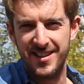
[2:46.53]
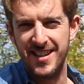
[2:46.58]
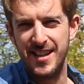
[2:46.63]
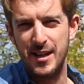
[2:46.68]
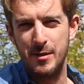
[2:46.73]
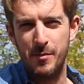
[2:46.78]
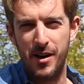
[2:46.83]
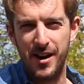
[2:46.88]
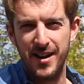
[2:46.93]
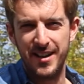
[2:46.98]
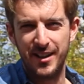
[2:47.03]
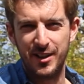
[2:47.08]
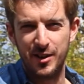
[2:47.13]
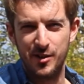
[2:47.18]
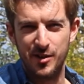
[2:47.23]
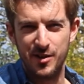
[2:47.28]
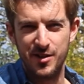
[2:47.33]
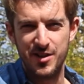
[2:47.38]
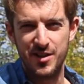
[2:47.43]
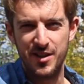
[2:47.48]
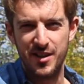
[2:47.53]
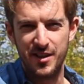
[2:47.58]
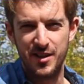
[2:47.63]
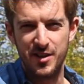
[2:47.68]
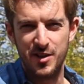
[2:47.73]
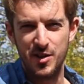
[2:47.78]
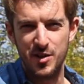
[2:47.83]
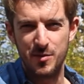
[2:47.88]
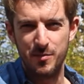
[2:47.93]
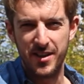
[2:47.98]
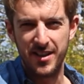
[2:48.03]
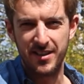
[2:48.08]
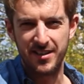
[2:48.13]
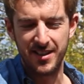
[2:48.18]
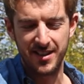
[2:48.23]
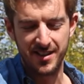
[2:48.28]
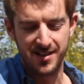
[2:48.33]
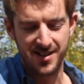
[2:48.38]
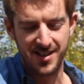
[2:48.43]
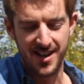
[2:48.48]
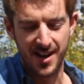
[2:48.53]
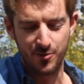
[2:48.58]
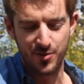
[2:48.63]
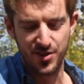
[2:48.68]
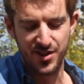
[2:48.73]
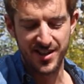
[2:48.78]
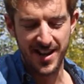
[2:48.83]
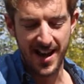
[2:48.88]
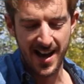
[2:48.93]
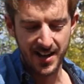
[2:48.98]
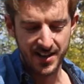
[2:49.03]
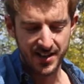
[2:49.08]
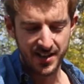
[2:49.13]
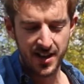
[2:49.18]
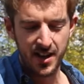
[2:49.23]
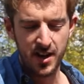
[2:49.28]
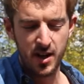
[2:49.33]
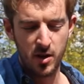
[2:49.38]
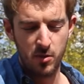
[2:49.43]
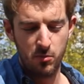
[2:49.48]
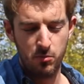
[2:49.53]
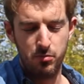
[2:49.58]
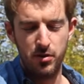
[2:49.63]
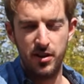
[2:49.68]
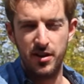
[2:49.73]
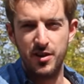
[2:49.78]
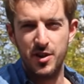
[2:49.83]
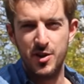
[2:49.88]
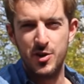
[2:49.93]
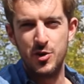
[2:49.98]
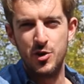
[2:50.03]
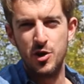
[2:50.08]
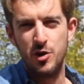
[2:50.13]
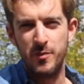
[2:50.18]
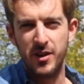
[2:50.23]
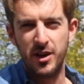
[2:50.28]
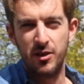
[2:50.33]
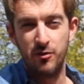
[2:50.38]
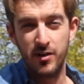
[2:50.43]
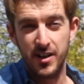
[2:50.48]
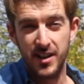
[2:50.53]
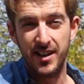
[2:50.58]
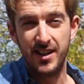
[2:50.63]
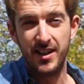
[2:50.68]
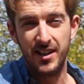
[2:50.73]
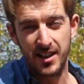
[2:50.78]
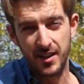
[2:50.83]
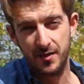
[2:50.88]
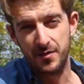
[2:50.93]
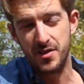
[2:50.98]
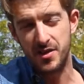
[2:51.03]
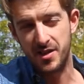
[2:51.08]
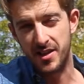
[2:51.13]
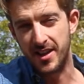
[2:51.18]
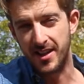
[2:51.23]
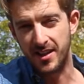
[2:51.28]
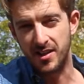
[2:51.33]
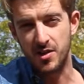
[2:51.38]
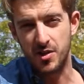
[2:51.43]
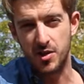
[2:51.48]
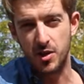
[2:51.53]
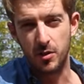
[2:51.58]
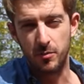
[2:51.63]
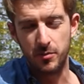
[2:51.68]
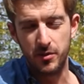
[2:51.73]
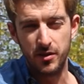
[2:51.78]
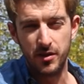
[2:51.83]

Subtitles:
The E minor chord certainly does make things sound sad, but the strumming really lifts things up.